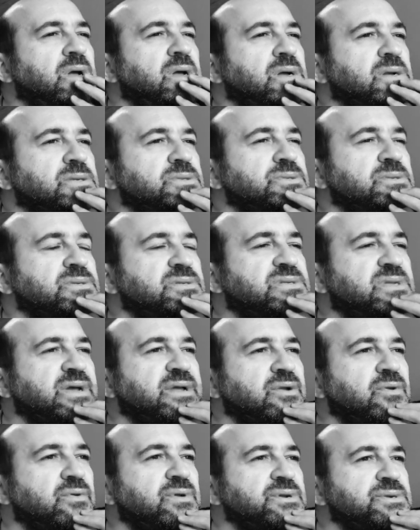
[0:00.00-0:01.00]
actually
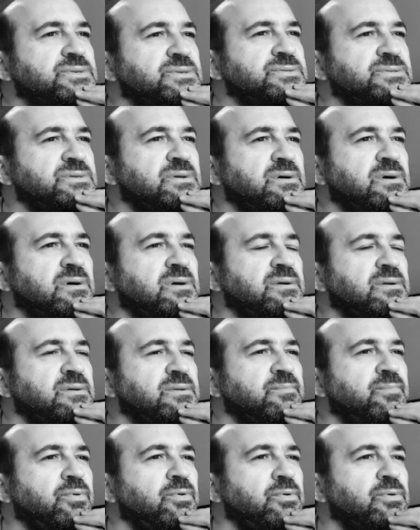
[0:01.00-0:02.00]
digressions are
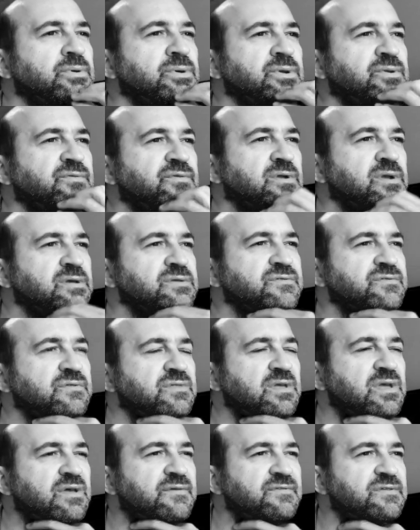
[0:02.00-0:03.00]
important in philosophy.
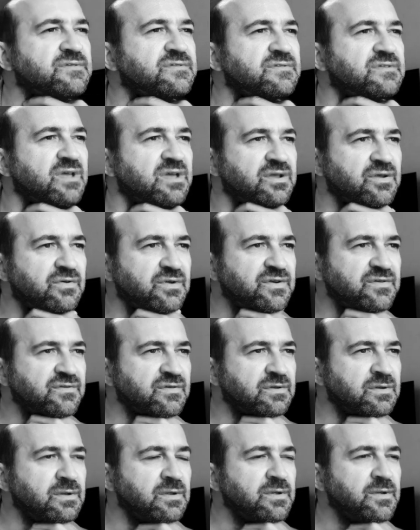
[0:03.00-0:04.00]
They have this
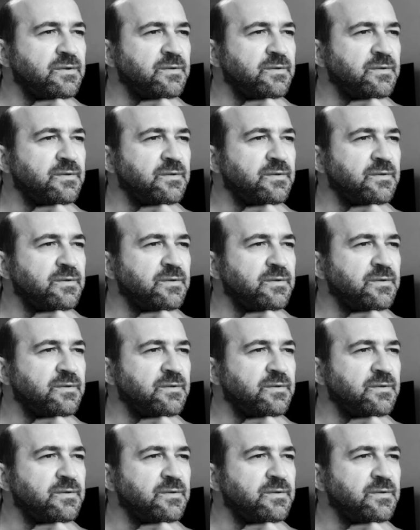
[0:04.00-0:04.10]
digression